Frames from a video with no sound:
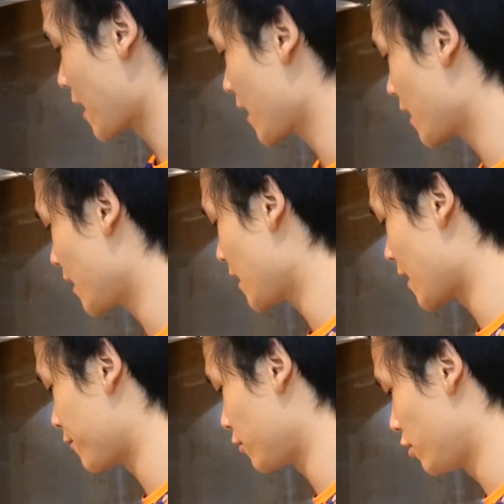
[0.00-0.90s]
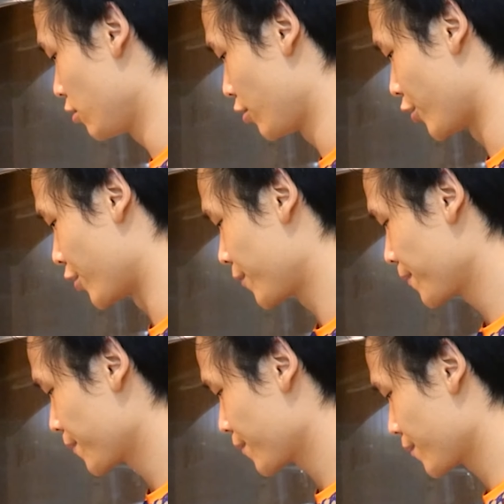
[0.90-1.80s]
I have to tutor.
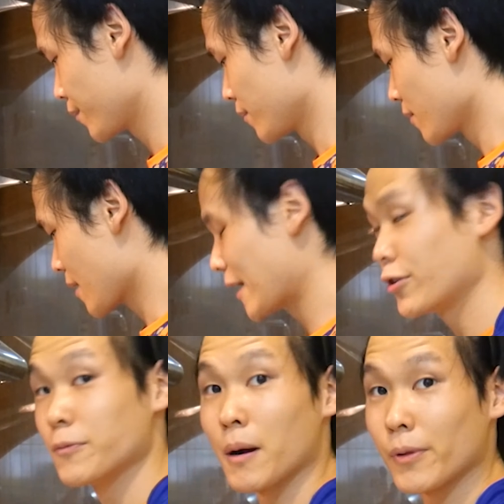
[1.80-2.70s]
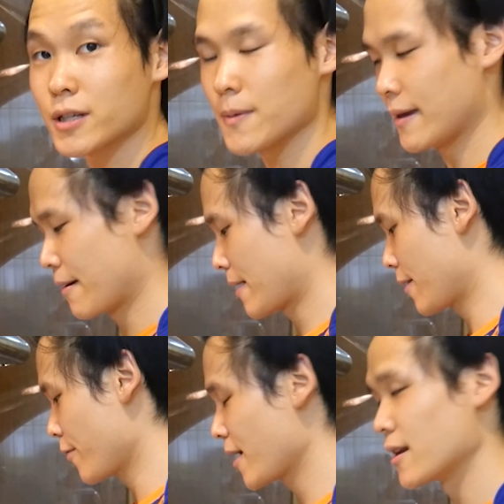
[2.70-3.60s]
I tutor public speaking, by
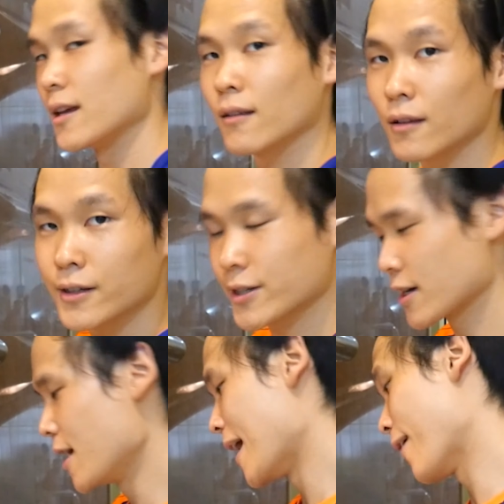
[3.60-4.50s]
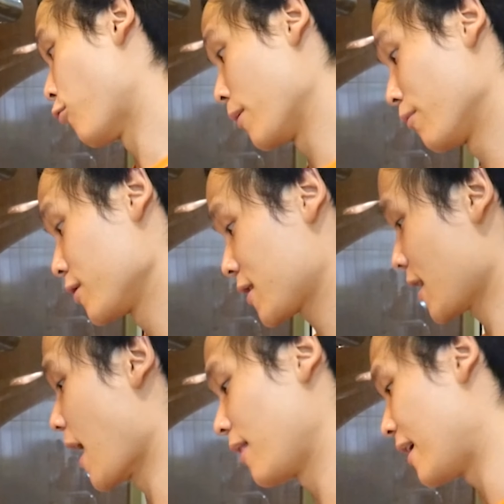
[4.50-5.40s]
the way, in English. I have one more
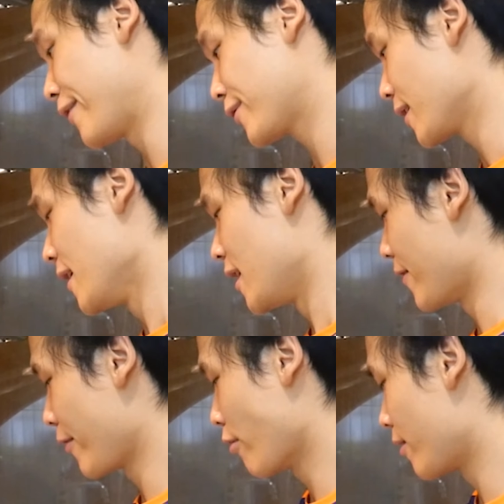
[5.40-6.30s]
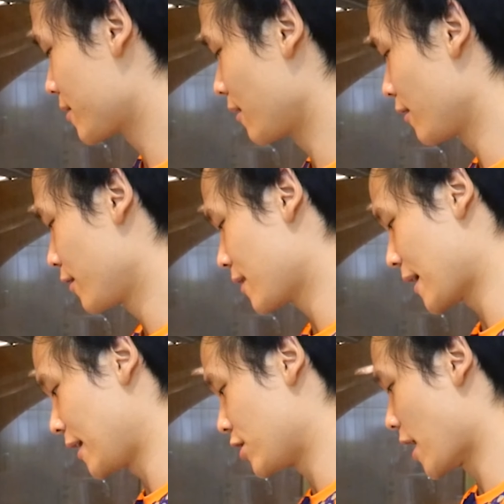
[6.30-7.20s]
slot left. If anyone wants to learn,
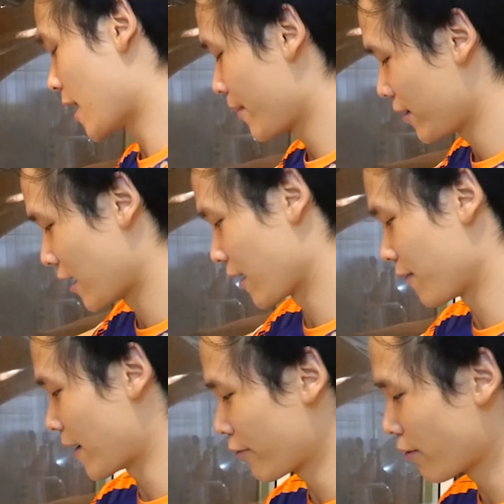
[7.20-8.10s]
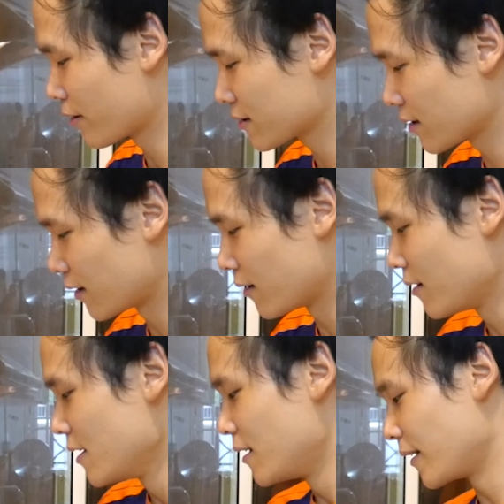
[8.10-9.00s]
if anyone wants to
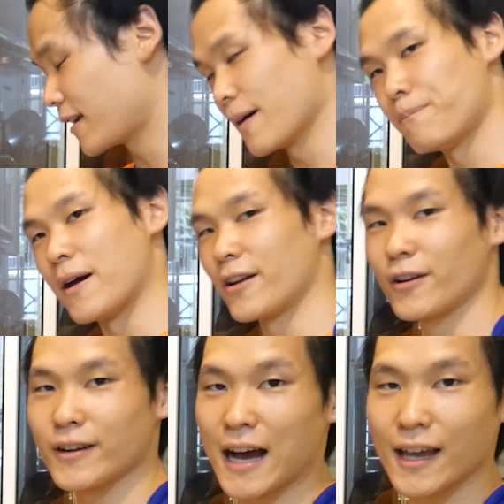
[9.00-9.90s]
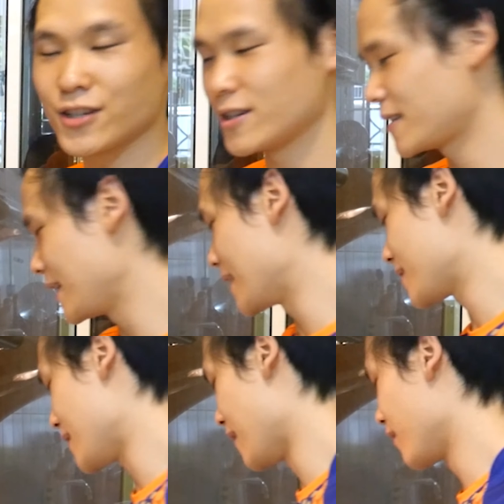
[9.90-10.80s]
get better in IGC as
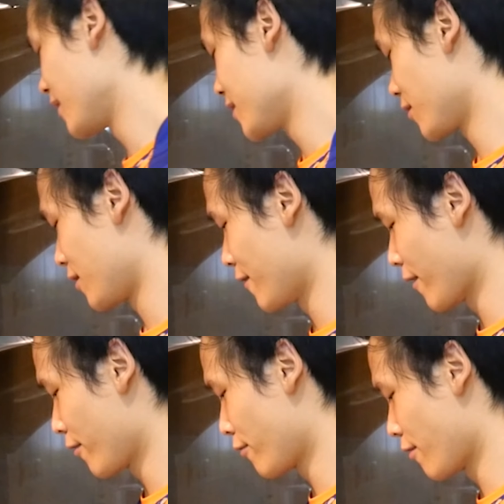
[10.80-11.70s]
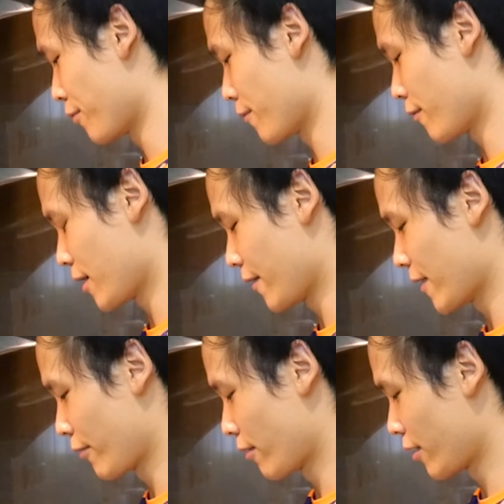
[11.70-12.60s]
the English, or if anyone
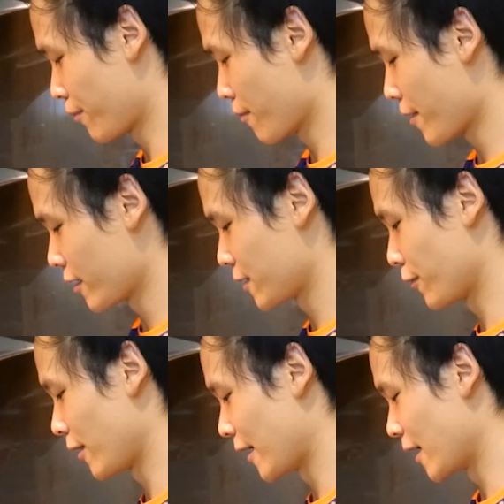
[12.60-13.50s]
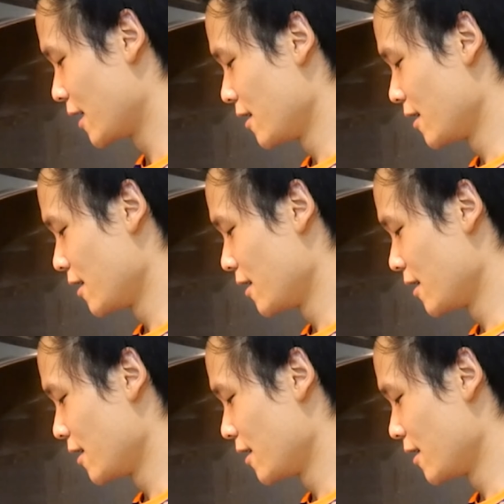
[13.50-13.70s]
wants to prepare for like,